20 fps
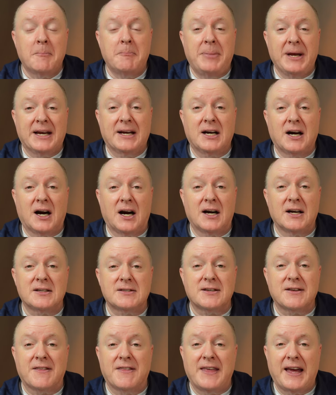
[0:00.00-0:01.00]

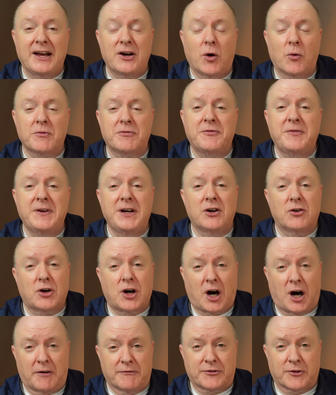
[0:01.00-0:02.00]
because they don't feel
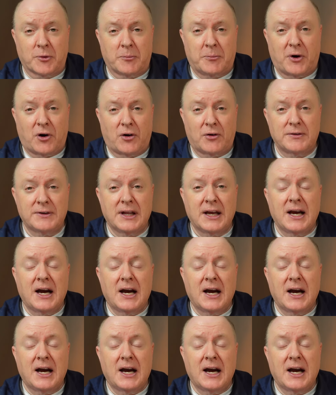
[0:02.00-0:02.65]
comfortable